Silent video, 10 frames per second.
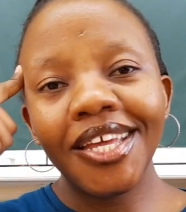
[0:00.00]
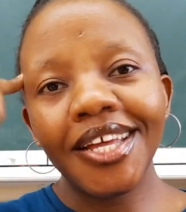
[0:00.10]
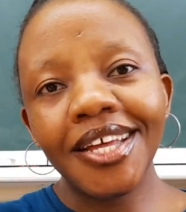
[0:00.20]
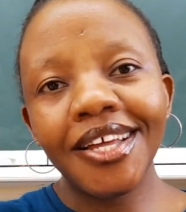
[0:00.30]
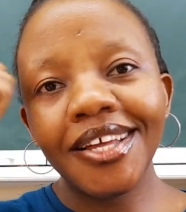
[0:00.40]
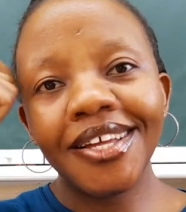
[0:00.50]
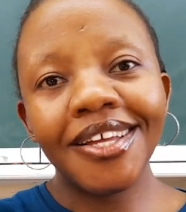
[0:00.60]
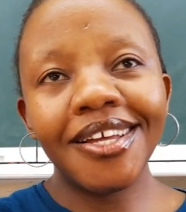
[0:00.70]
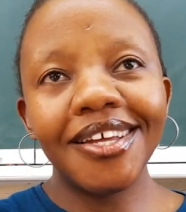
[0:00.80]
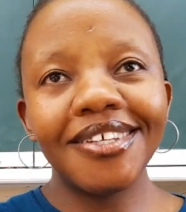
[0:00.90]
uh,
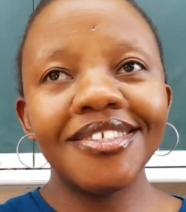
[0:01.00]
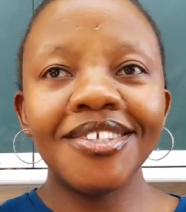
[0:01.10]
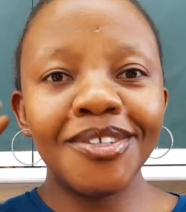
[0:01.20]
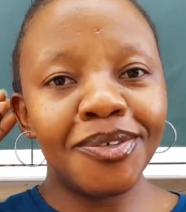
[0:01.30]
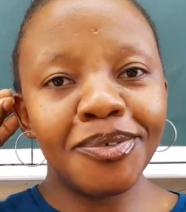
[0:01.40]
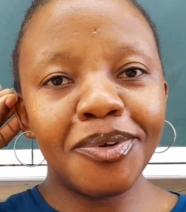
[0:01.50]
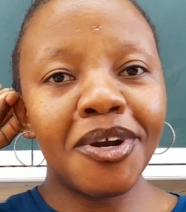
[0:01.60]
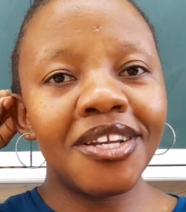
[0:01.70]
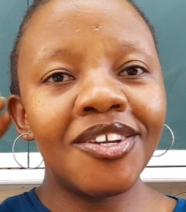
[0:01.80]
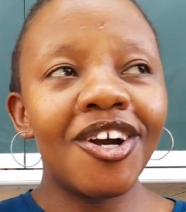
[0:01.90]
you know,
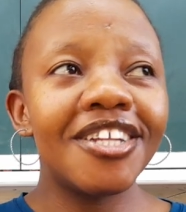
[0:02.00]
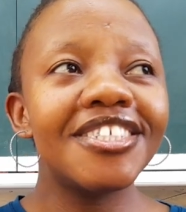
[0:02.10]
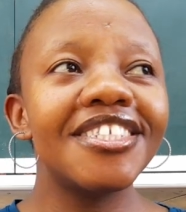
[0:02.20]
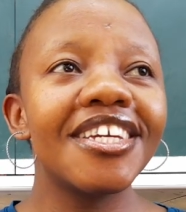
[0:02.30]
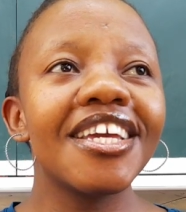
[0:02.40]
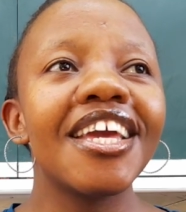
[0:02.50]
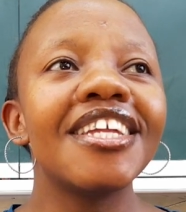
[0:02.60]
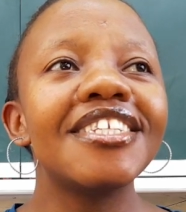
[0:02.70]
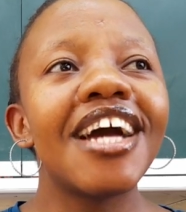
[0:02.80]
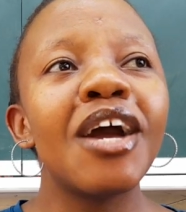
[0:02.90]
on holiday
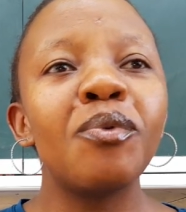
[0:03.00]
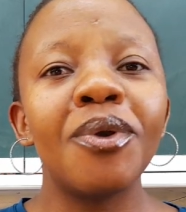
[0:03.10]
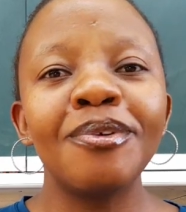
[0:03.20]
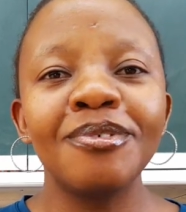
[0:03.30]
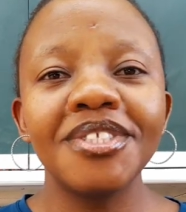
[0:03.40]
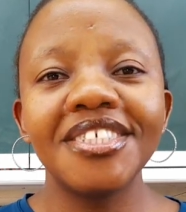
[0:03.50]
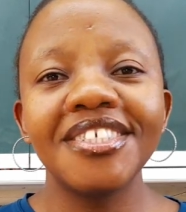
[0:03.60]
and I won't.